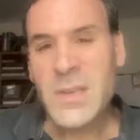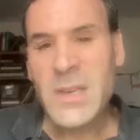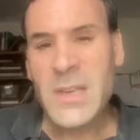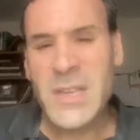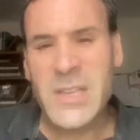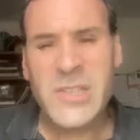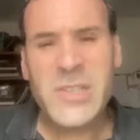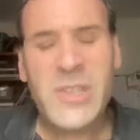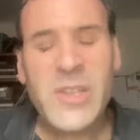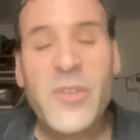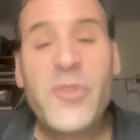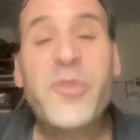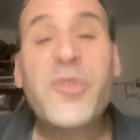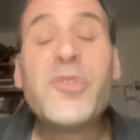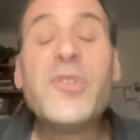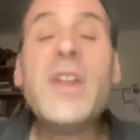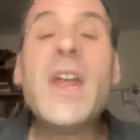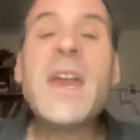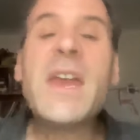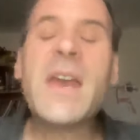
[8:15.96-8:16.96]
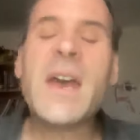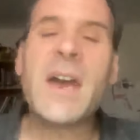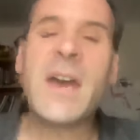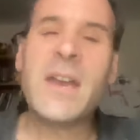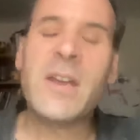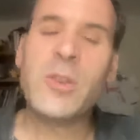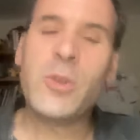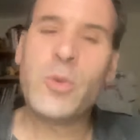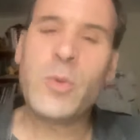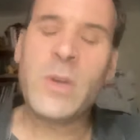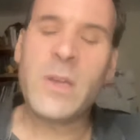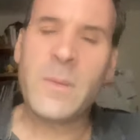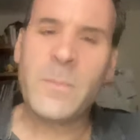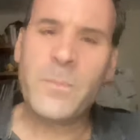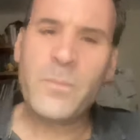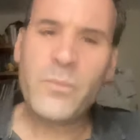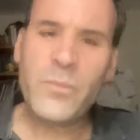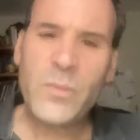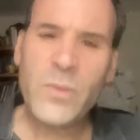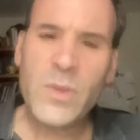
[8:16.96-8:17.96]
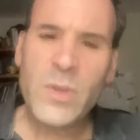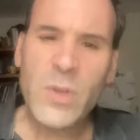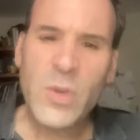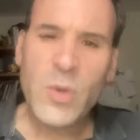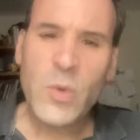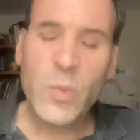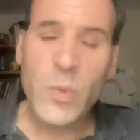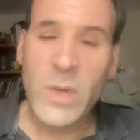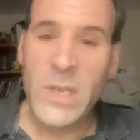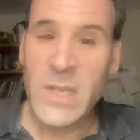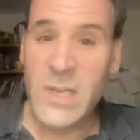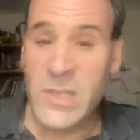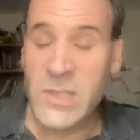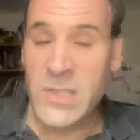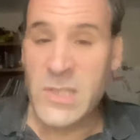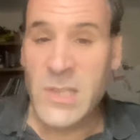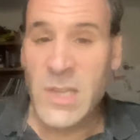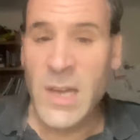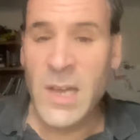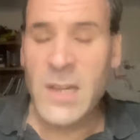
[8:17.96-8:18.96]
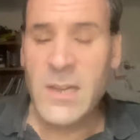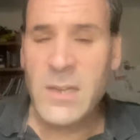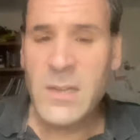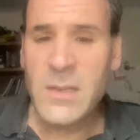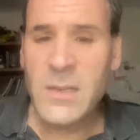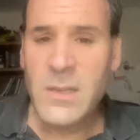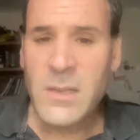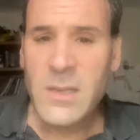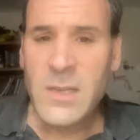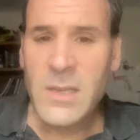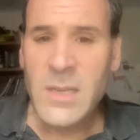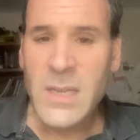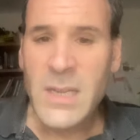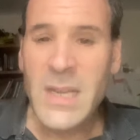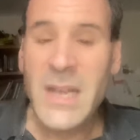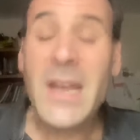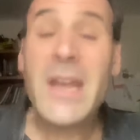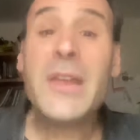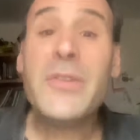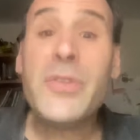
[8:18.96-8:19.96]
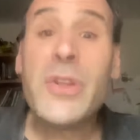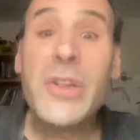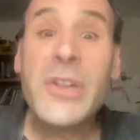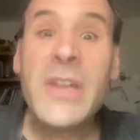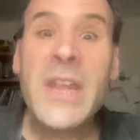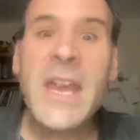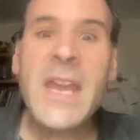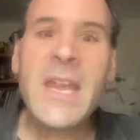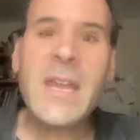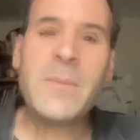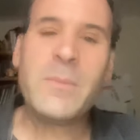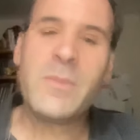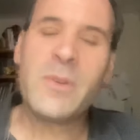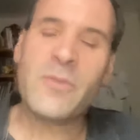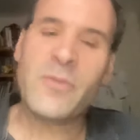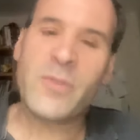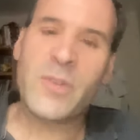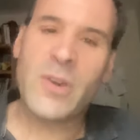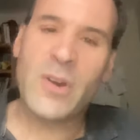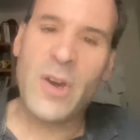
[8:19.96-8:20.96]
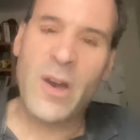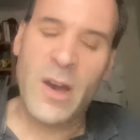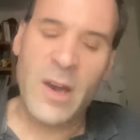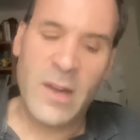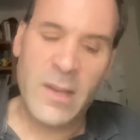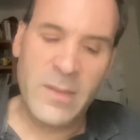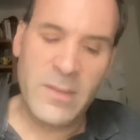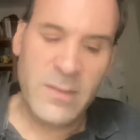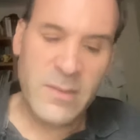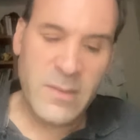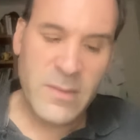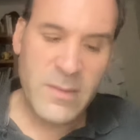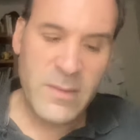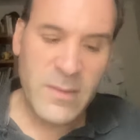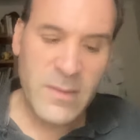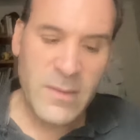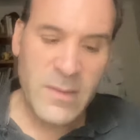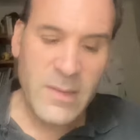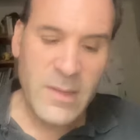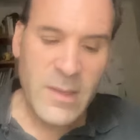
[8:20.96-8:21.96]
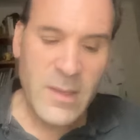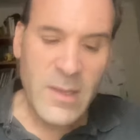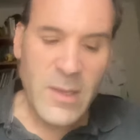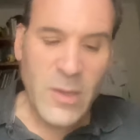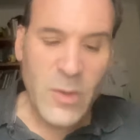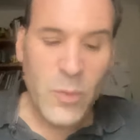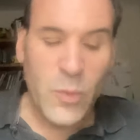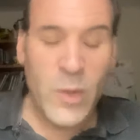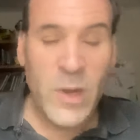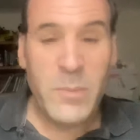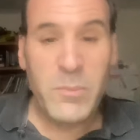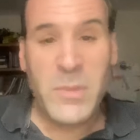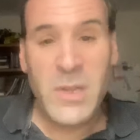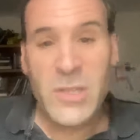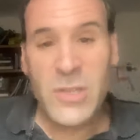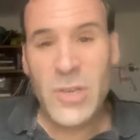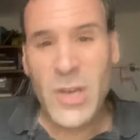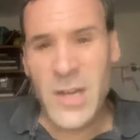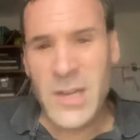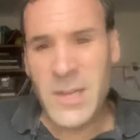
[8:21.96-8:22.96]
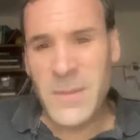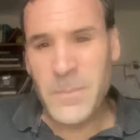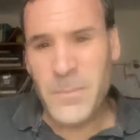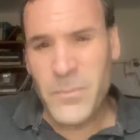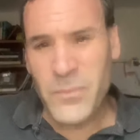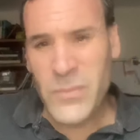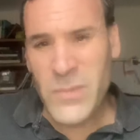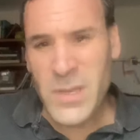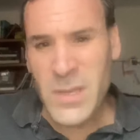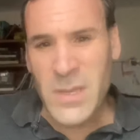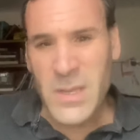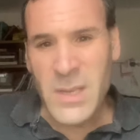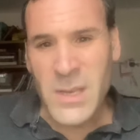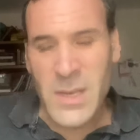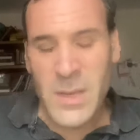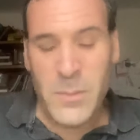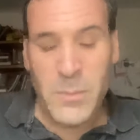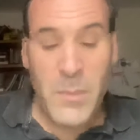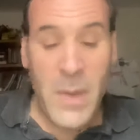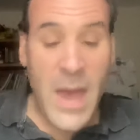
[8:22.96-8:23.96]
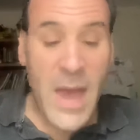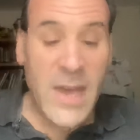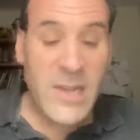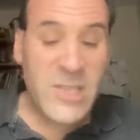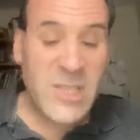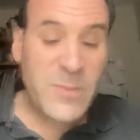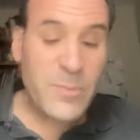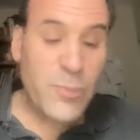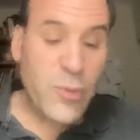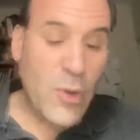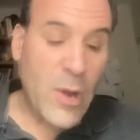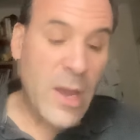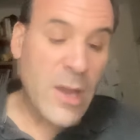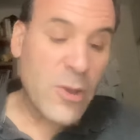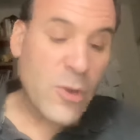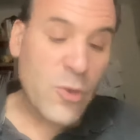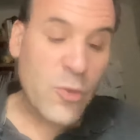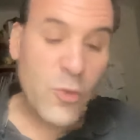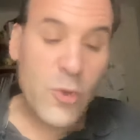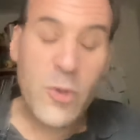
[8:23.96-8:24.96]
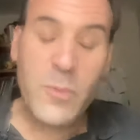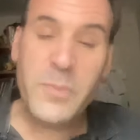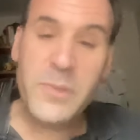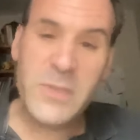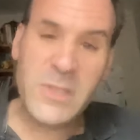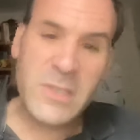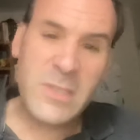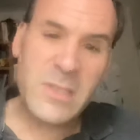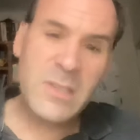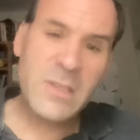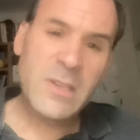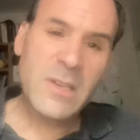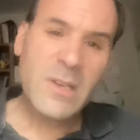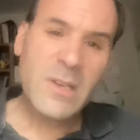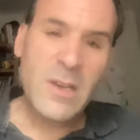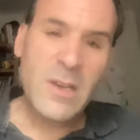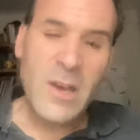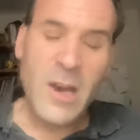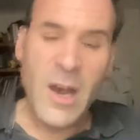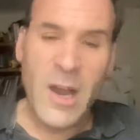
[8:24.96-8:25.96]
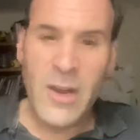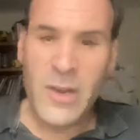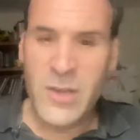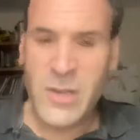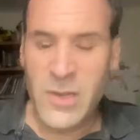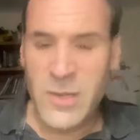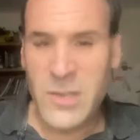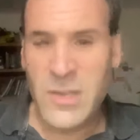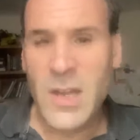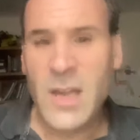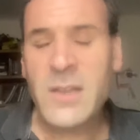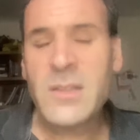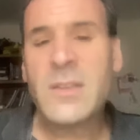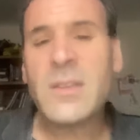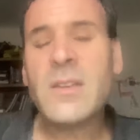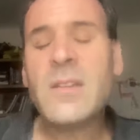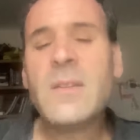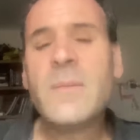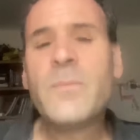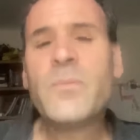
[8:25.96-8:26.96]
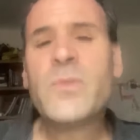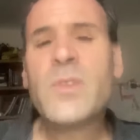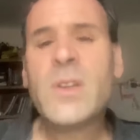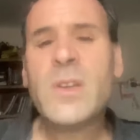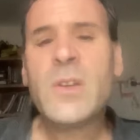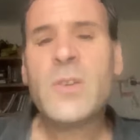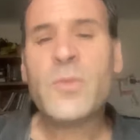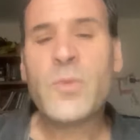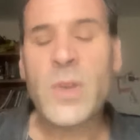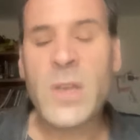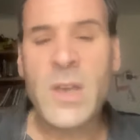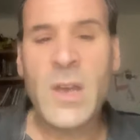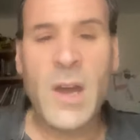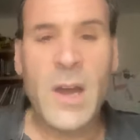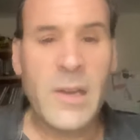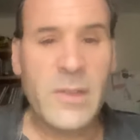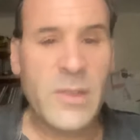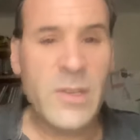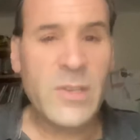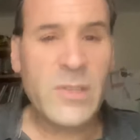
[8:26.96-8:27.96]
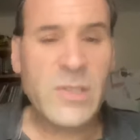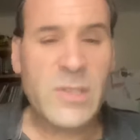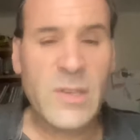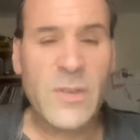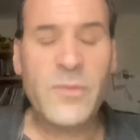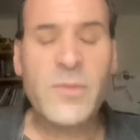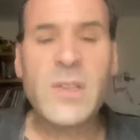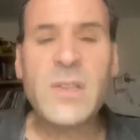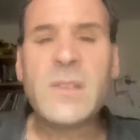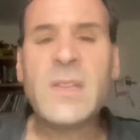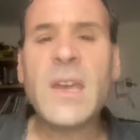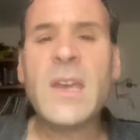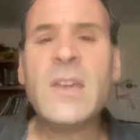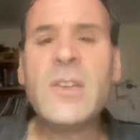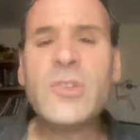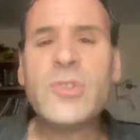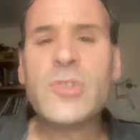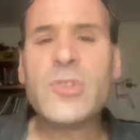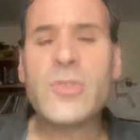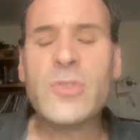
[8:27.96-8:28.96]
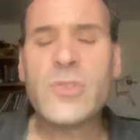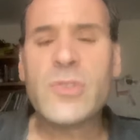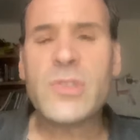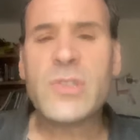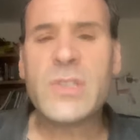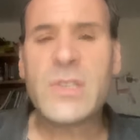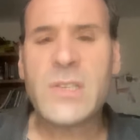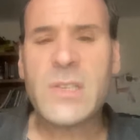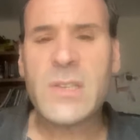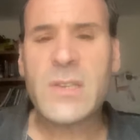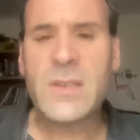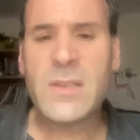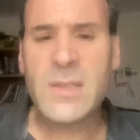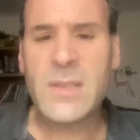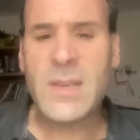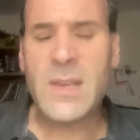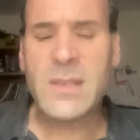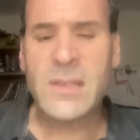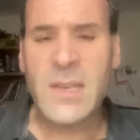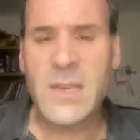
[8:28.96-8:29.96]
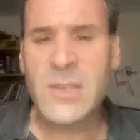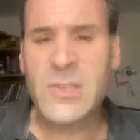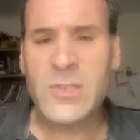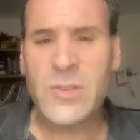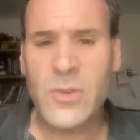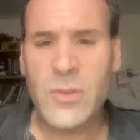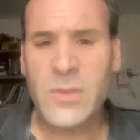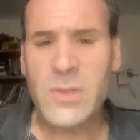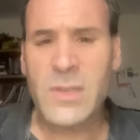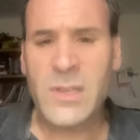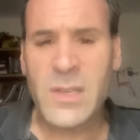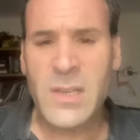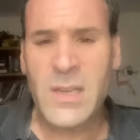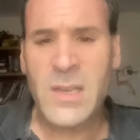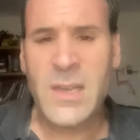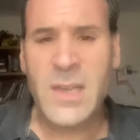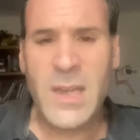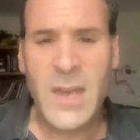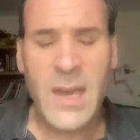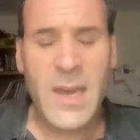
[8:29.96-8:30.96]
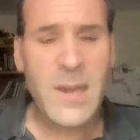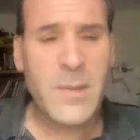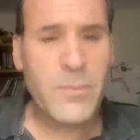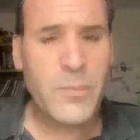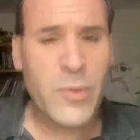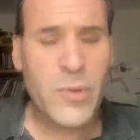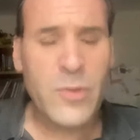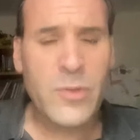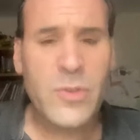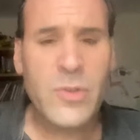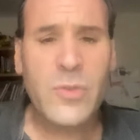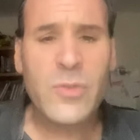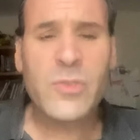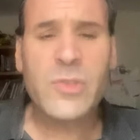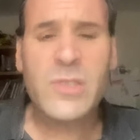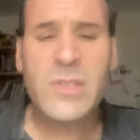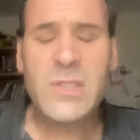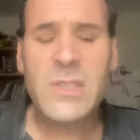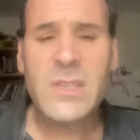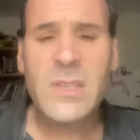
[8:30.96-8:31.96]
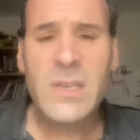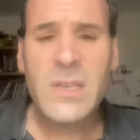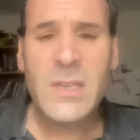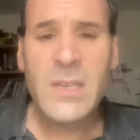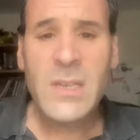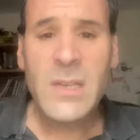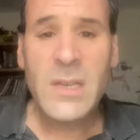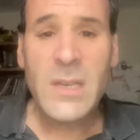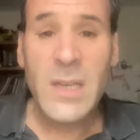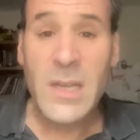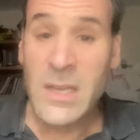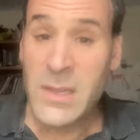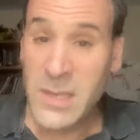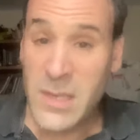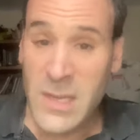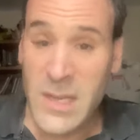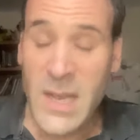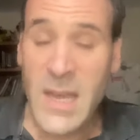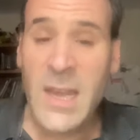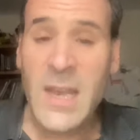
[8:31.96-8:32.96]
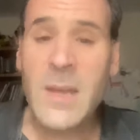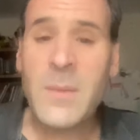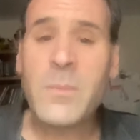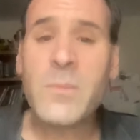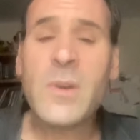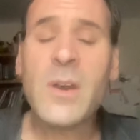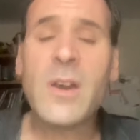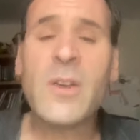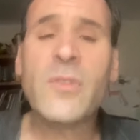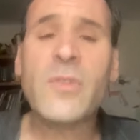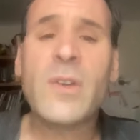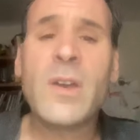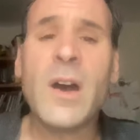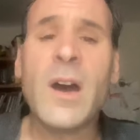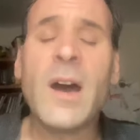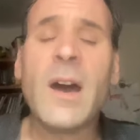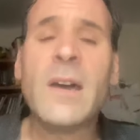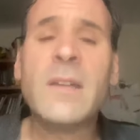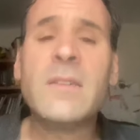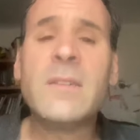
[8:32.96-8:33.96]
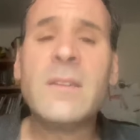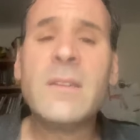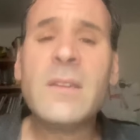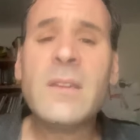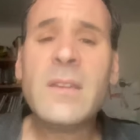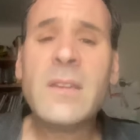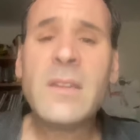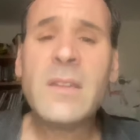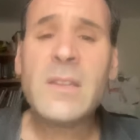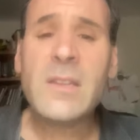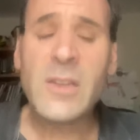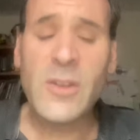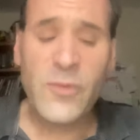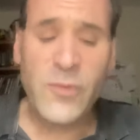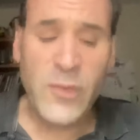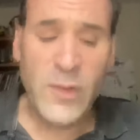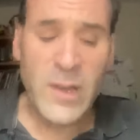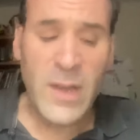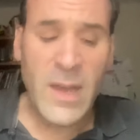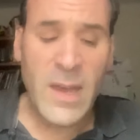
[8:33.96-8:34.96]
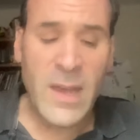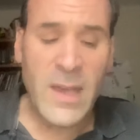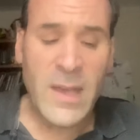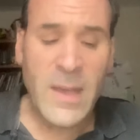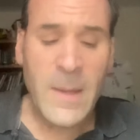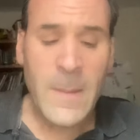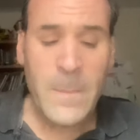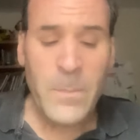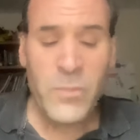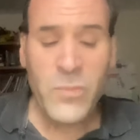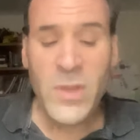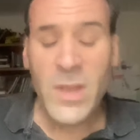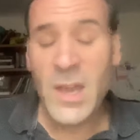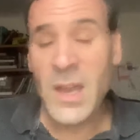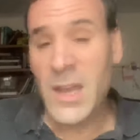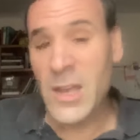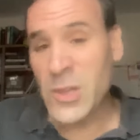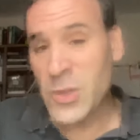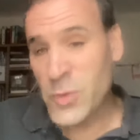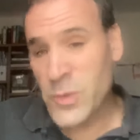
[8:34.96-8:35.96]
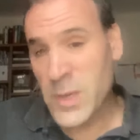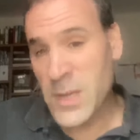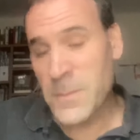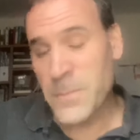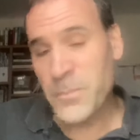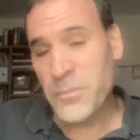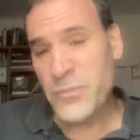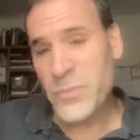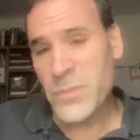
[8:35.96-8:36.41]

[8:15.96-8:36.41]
is lifnei ha'elohim, when it is done in the name of God. When minyanim and mass prayer groups are conducted, regardless of the dangers that they certainly can produce, in the name of God, lifnei ha'elohim.